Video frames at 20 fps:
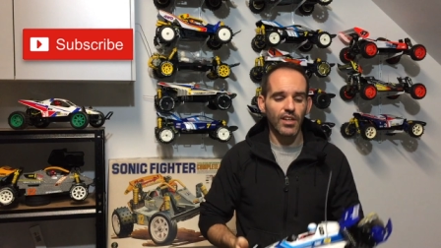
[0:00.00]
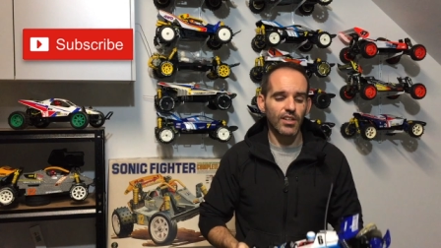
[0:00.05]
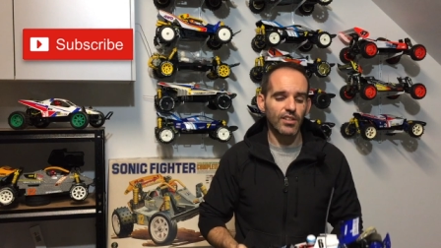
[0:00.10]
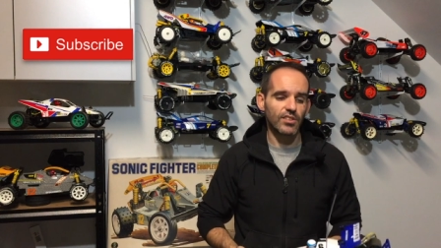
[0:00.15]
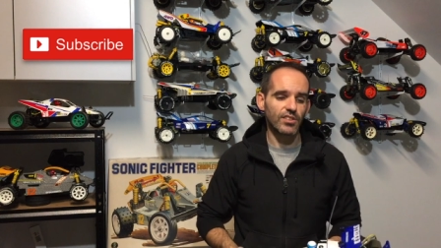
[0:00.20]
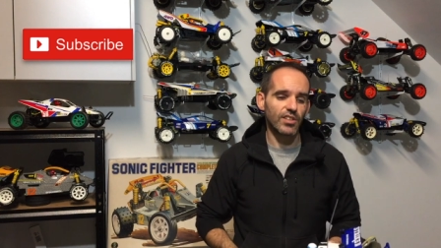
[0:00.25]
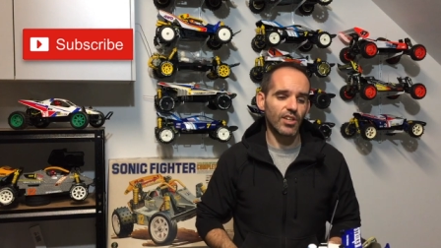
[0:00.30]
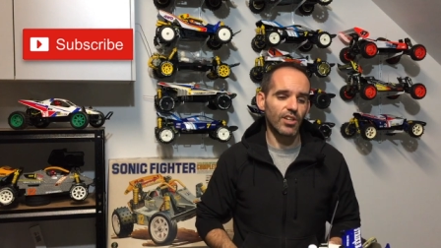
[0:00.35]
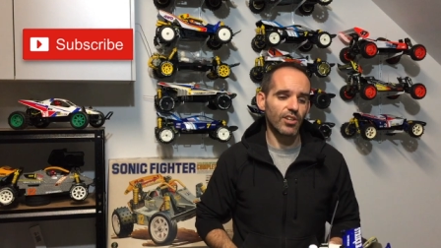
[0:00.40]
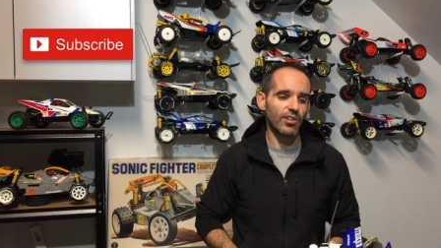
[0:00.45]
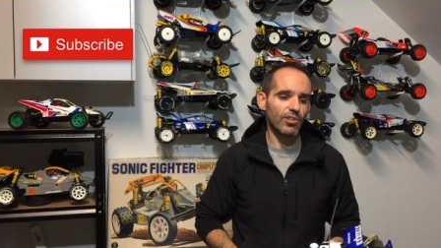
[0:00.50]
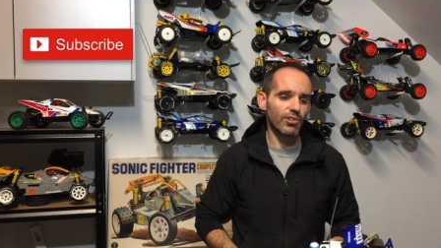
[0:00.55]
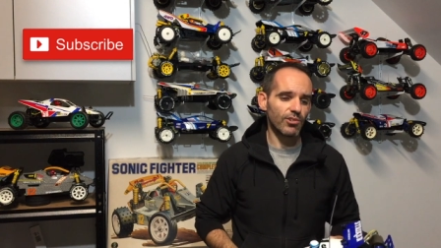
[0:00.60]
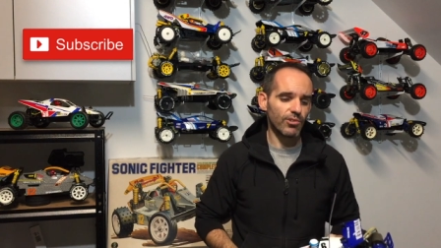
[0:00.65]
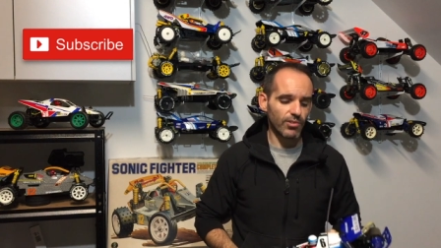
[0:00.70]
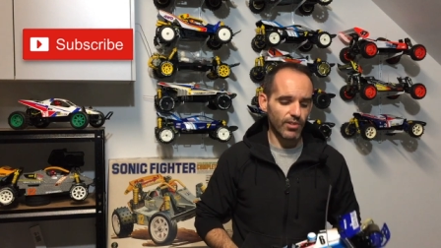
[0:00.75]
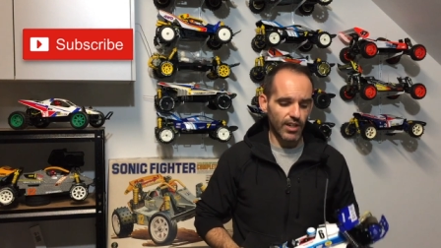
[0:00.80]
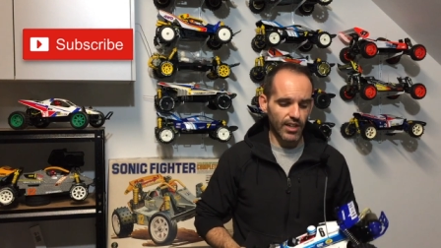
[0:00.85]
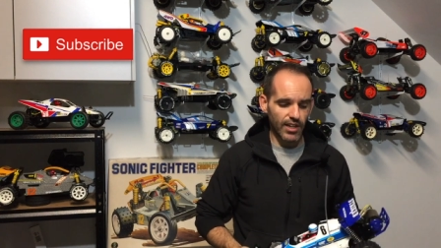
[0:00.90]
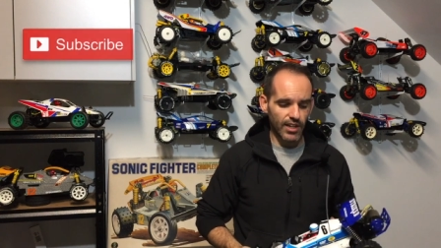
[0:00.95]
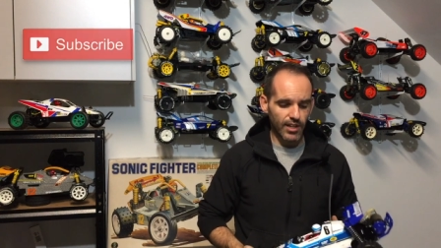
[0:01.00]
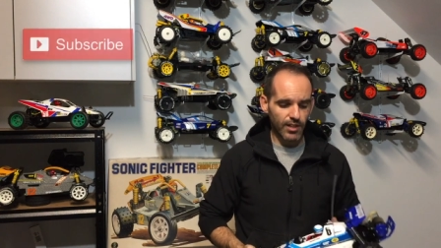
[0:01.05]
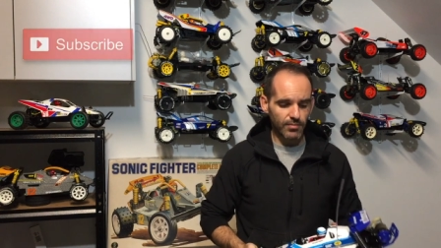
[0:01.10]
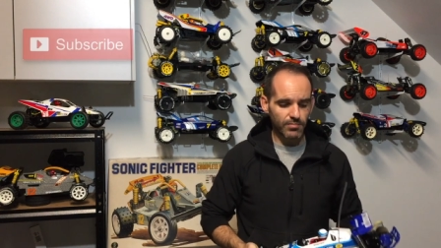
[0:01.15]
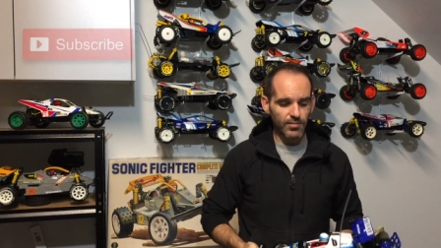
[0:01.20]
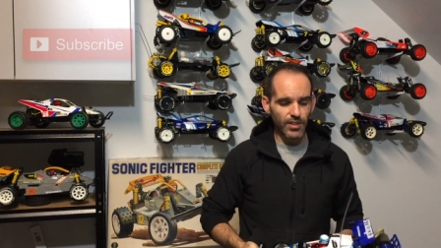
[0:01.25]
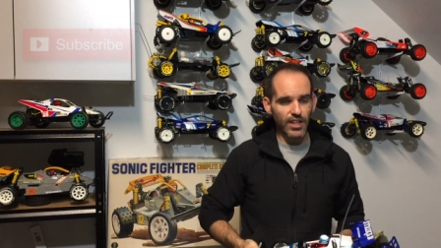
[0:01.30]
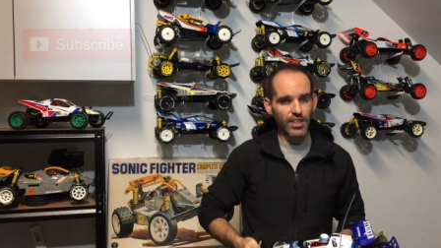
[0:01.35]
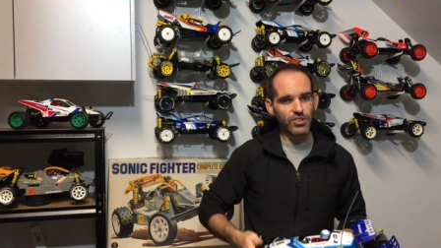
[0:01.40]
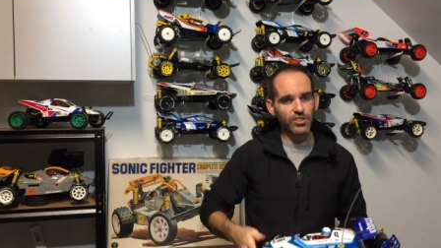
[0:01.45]
So
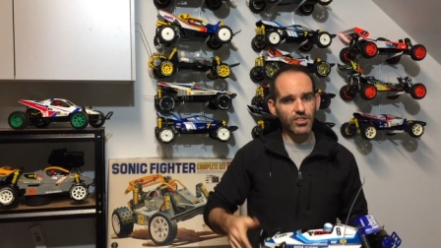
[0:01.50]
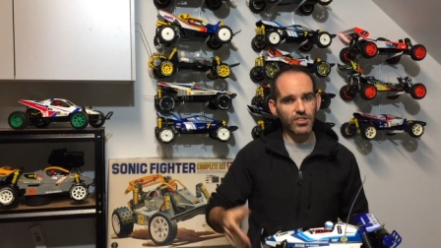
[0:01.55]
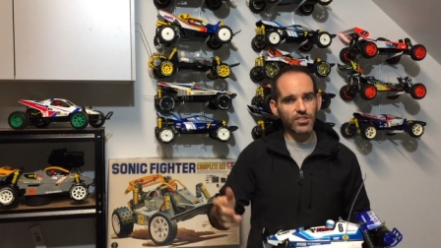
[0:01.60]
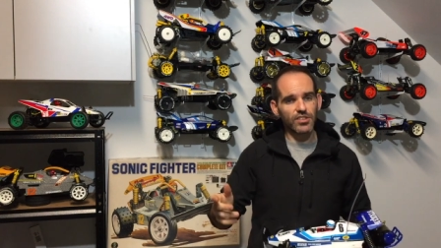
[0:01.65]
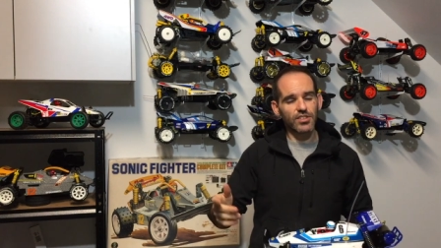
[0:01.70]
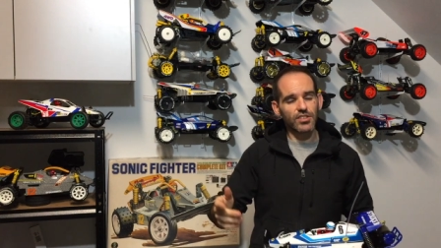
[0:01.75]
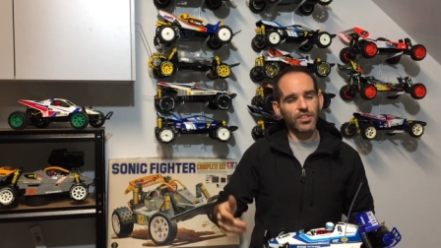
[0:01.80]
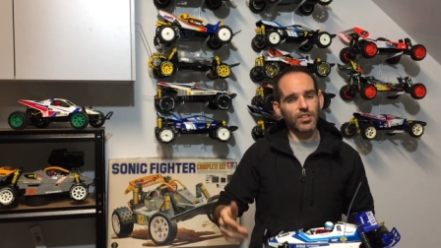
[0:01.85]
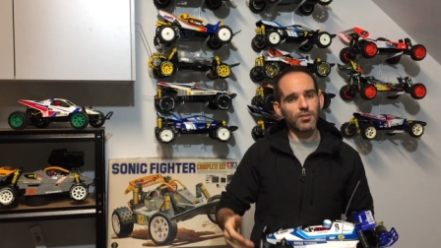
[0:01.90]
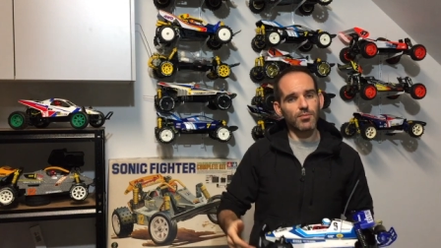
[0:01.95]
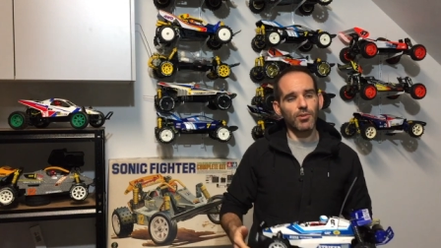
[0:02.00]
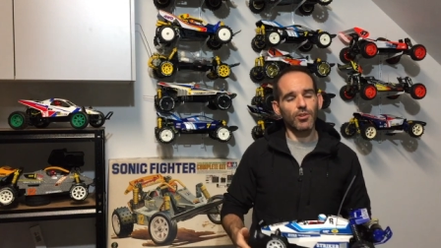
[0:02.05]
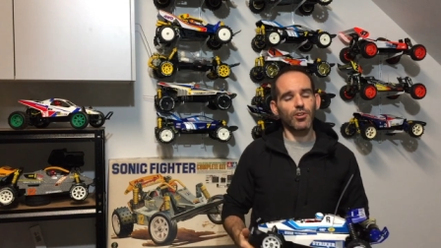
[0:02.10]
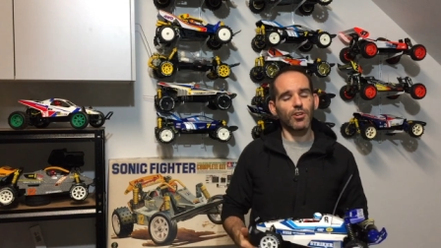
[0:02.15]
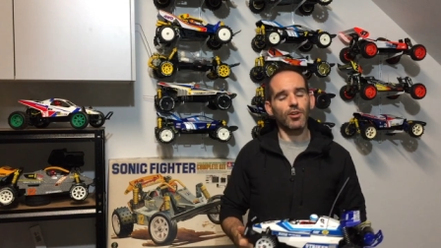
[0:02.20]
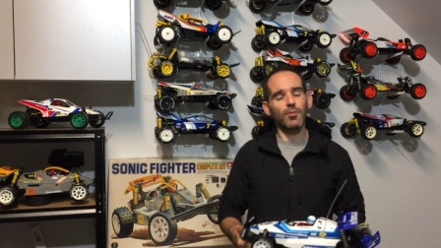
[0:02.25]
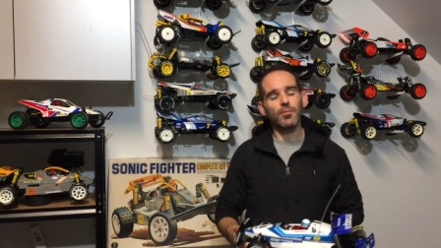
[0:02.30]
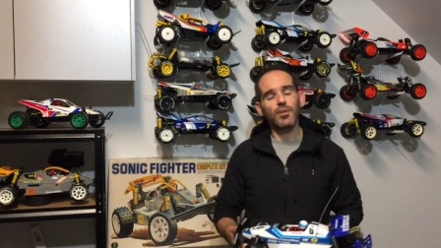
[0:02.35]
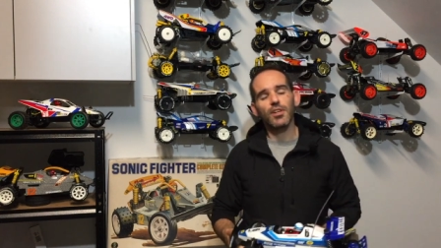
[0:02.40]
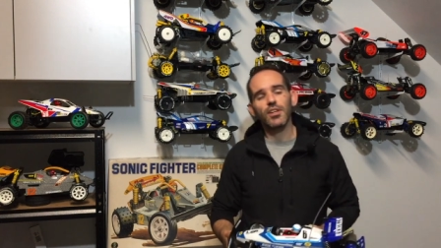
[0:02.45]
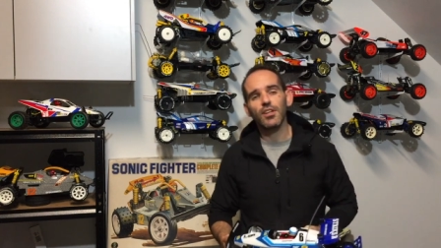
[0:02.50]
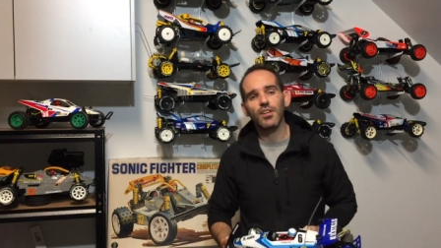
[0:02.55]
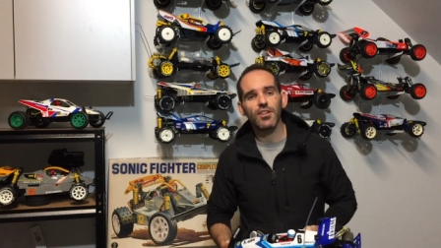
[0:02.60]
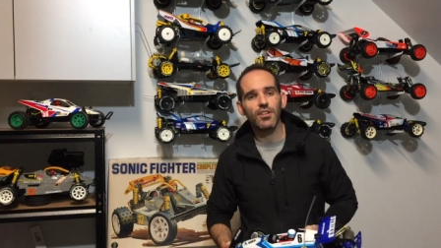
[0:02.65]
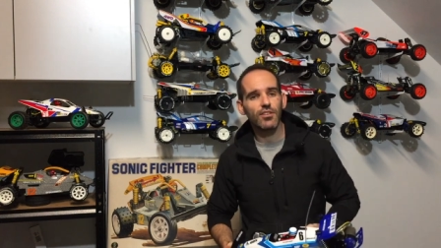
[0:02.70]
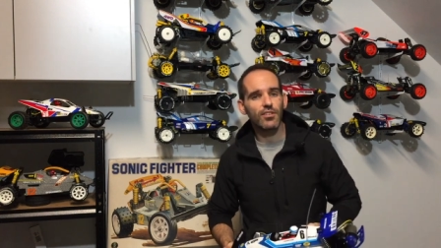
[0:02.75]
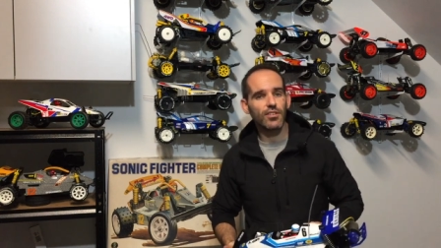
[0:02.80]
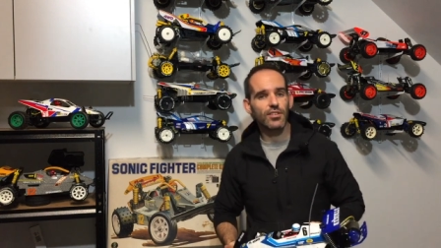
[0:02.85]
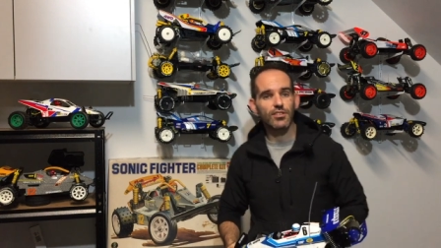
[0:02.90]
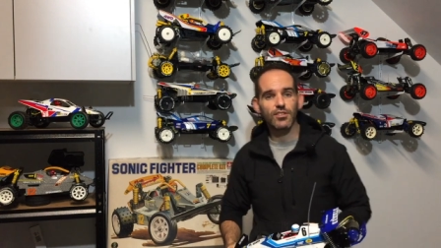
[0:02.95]
um, as you can see behind me here,
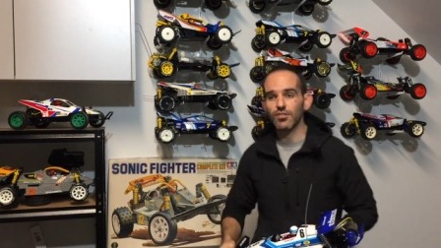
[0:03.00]
guys,